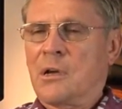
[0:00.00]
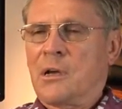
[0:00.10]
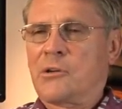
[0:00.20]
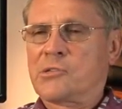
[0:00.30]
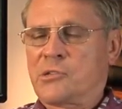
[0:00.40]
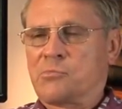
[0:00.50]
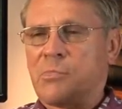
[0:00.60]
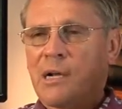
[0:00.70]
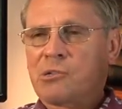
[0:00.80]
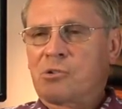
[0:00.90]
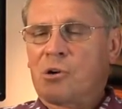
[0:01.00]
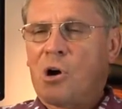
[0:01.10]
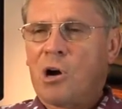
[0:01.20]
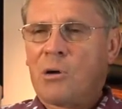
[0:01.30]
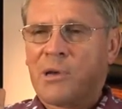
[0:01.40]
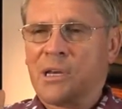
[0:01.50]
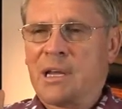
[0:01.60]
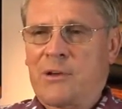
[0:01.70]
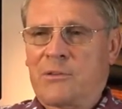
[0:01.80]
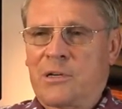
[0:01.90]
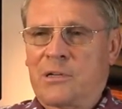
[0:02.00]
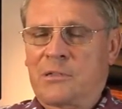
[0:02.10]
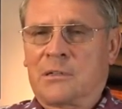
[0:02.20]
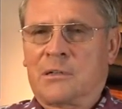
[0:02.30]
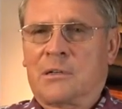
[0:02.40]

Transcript: Here's this monster army down there,